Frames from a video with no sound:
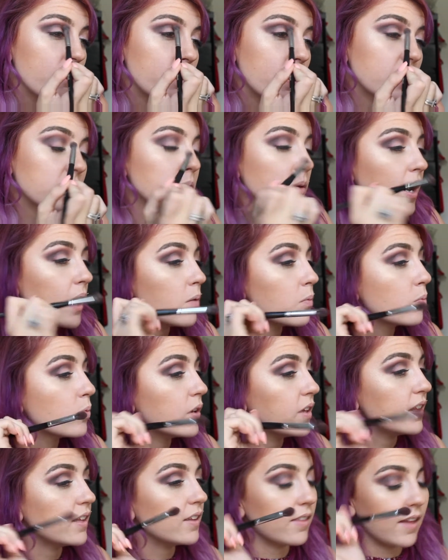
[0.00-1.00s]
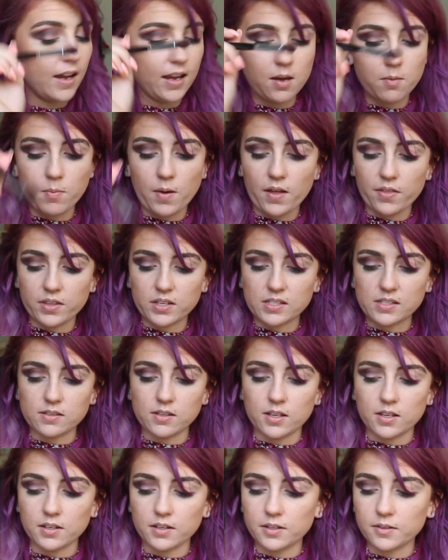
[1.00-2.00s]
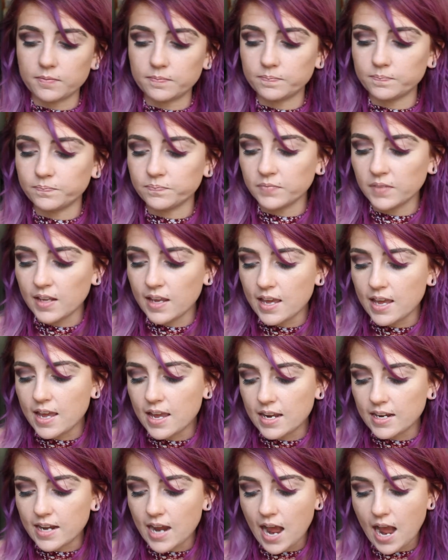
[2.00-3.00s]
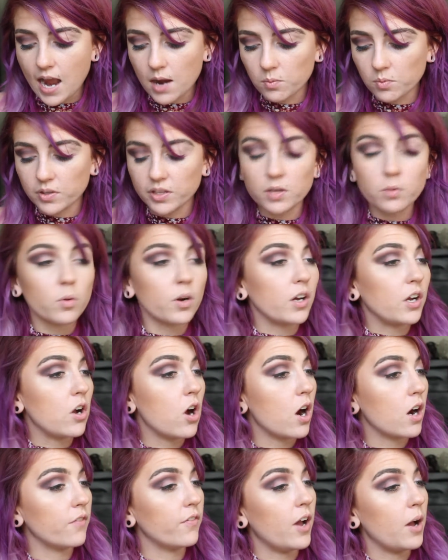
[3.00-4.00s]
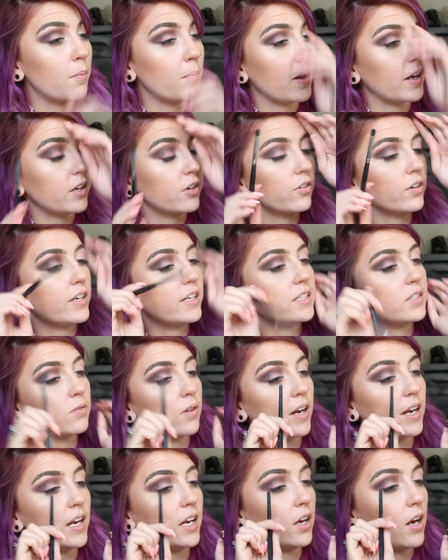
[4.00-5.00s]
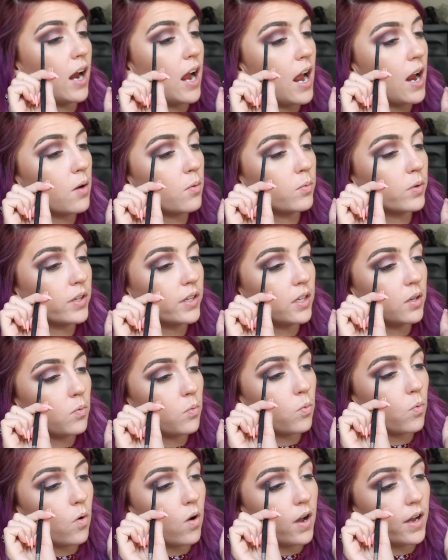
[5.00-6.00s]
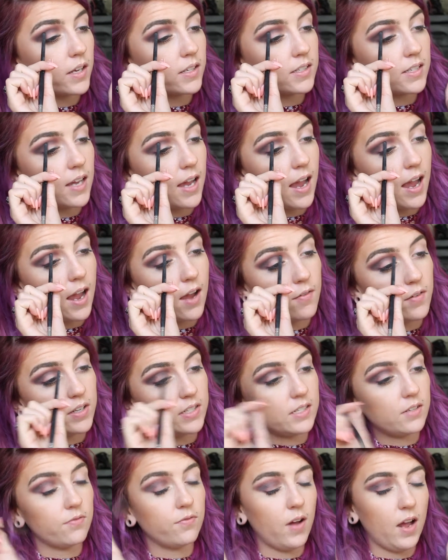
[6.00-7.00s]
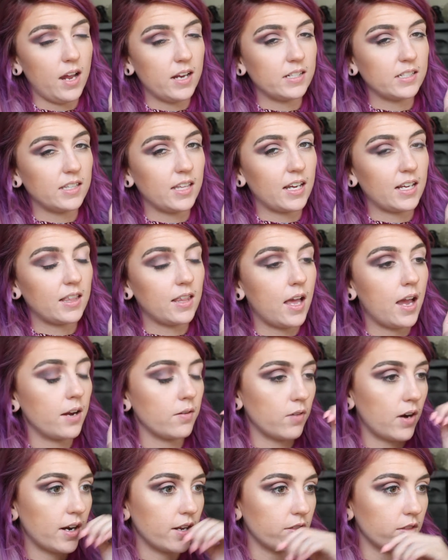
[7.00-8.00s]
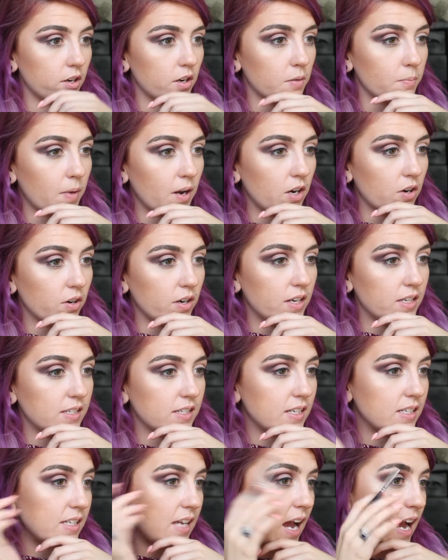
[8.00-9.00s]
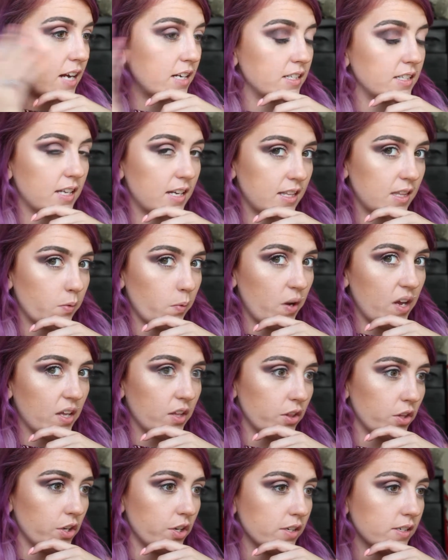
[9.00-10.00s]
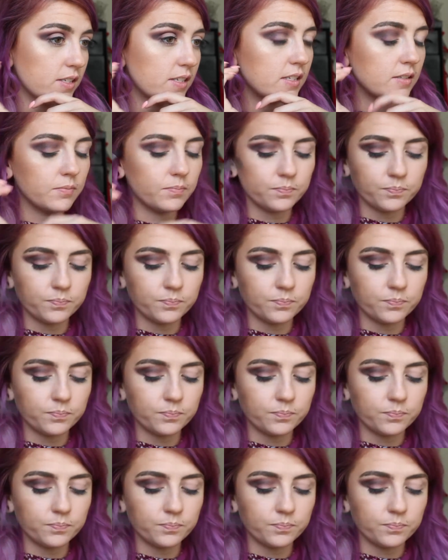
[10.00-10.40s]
That's what I really like about this look. Now I really want to carve out my crease right here. I really want to have a defined like line right in there in my crease because I just like the way it looks.